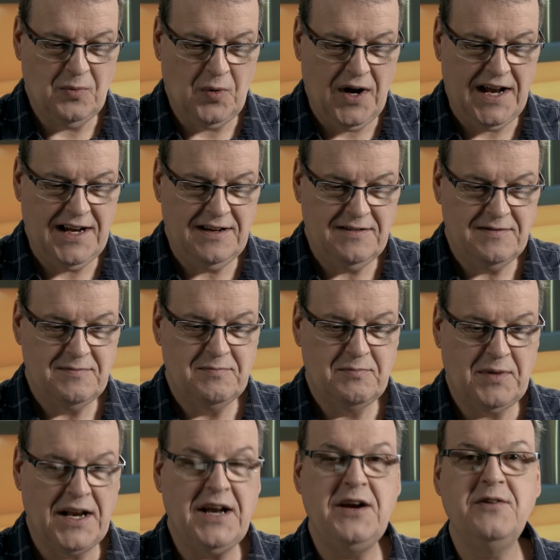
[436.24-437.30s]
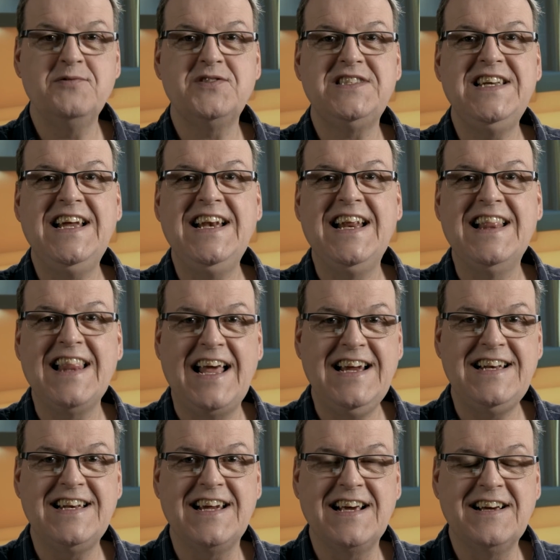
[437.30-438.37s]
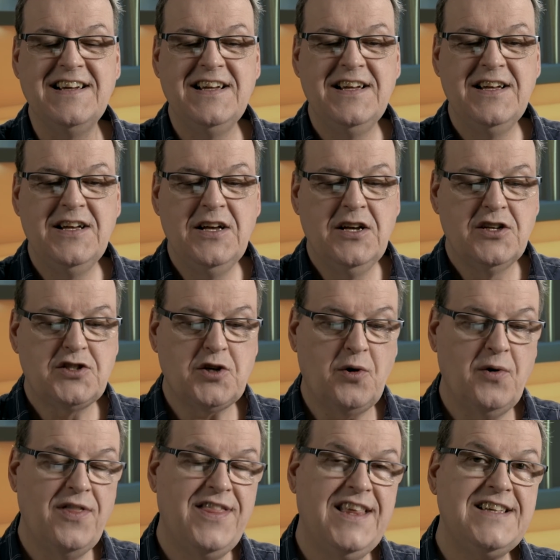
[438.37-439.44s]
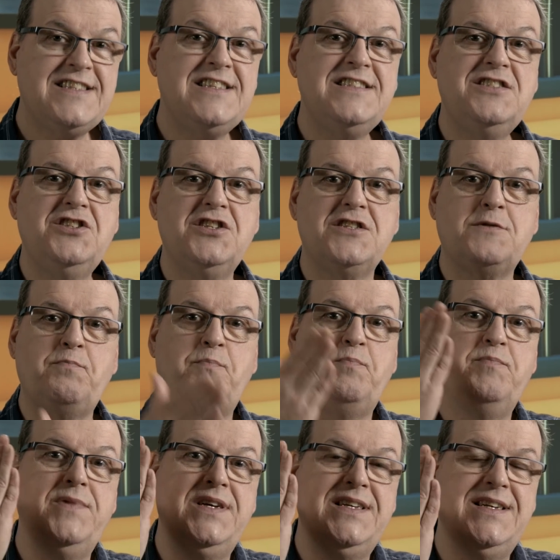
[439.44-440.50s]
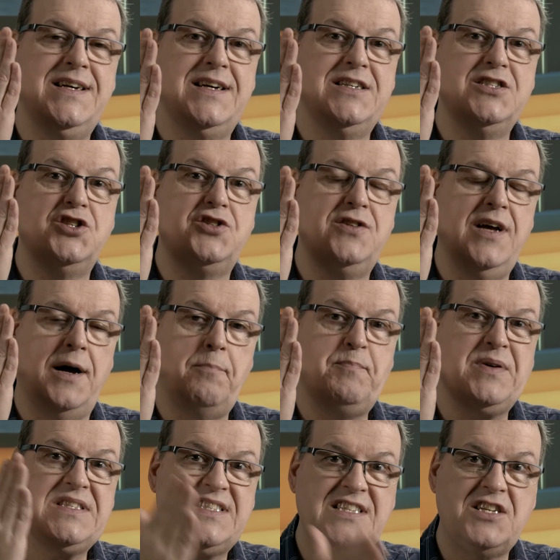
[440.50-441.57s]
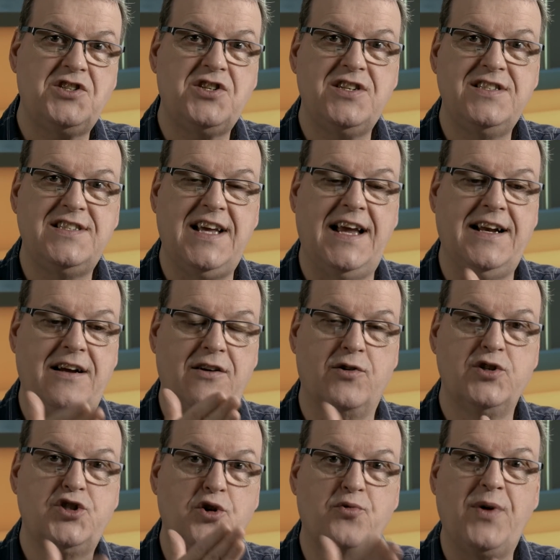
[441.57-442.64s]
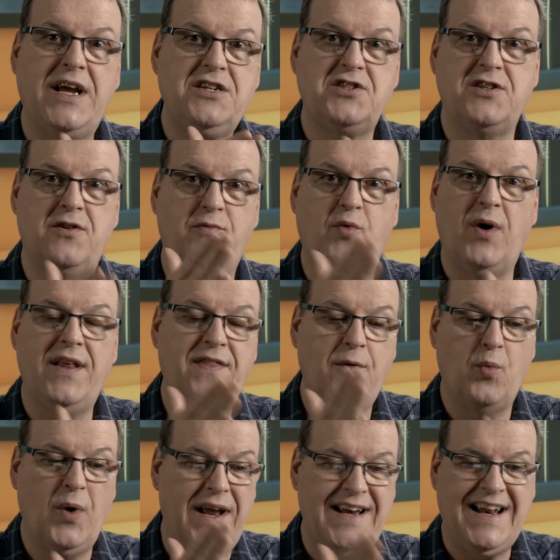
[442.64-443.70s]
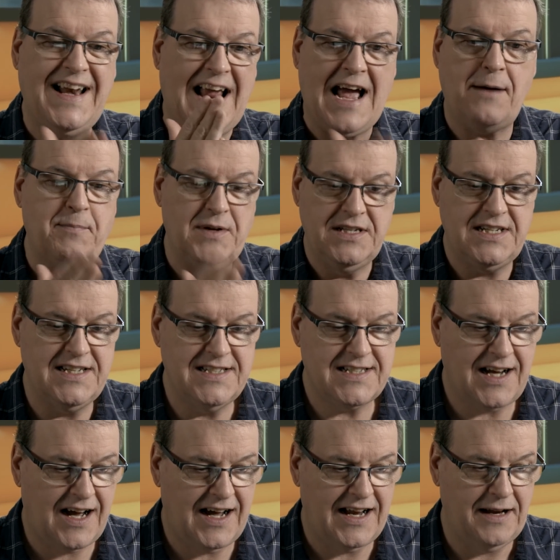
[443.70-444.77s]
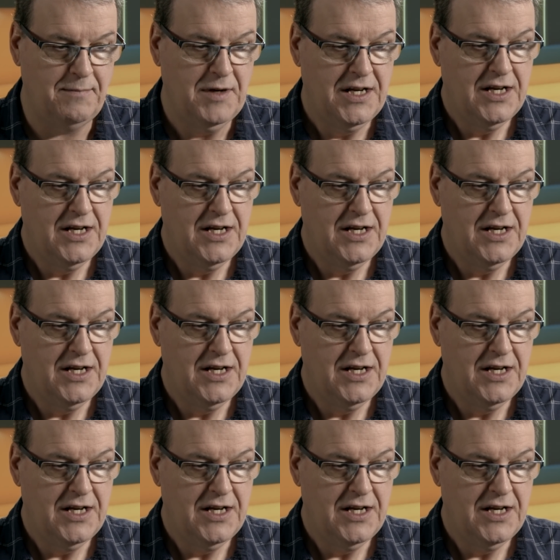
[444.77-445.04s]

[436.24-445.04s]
white, but I don't see any lightning. So this is just position data or duration of when it happened in time.